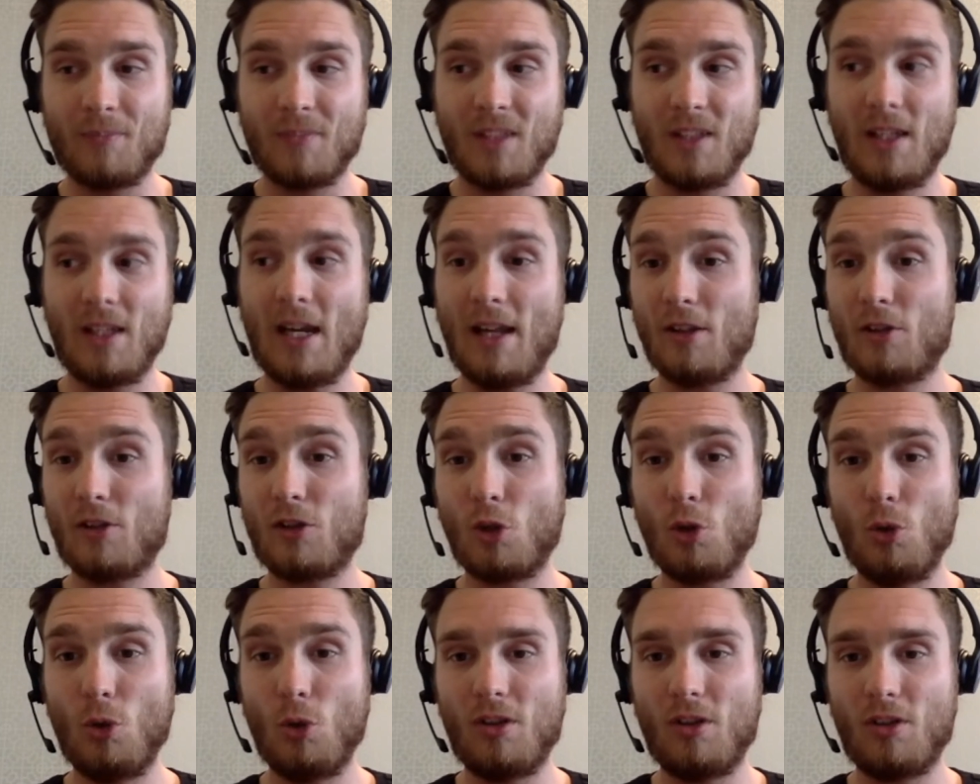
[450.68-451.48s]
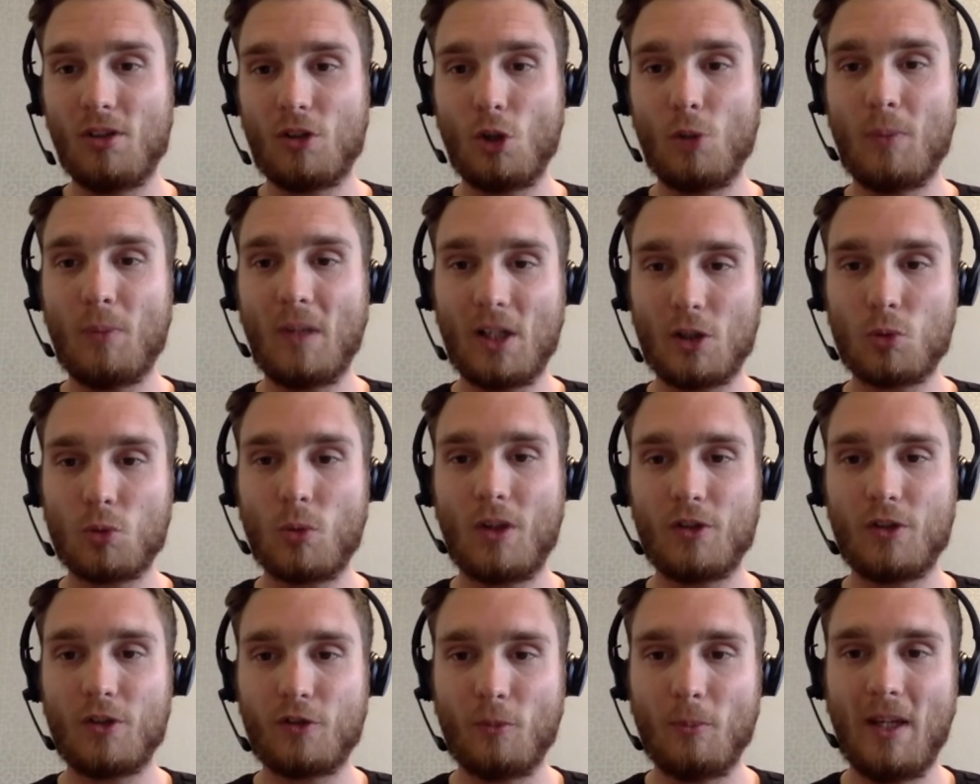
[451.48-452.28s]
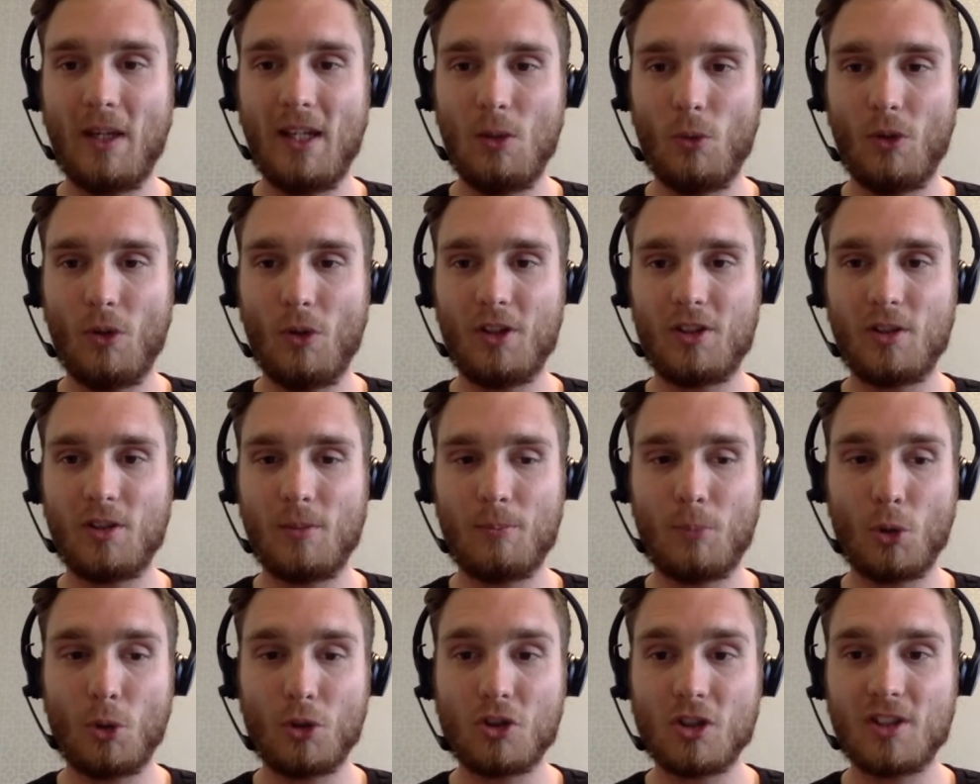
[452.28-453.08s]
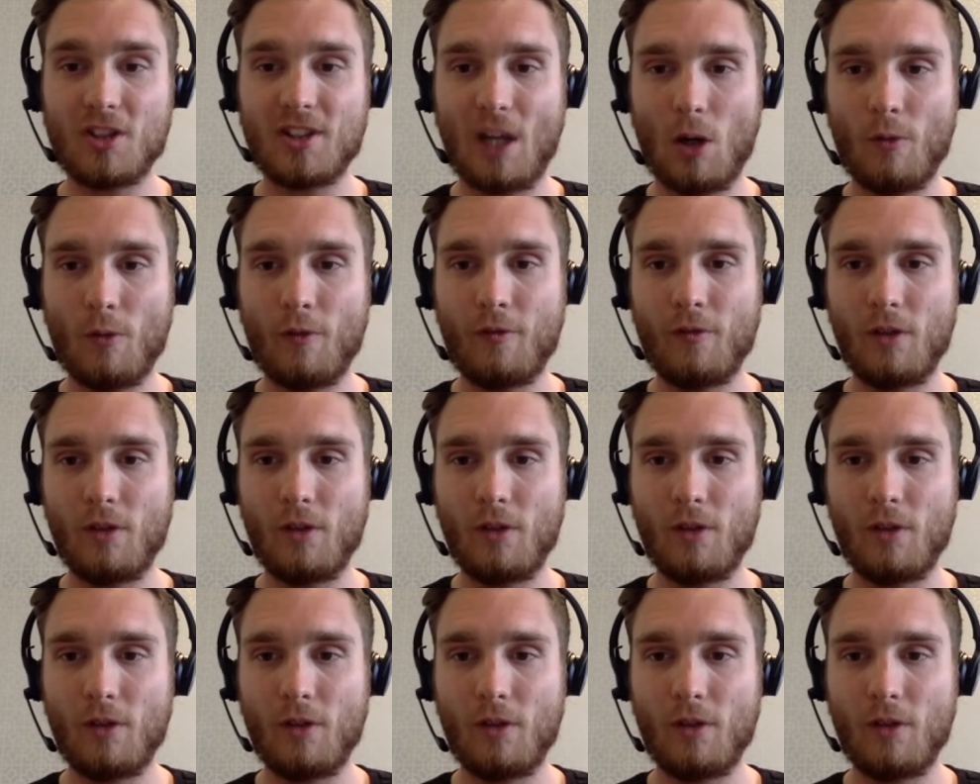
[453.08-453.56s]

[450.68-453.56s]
yeah, the two the two biggest ones for me was push yourself,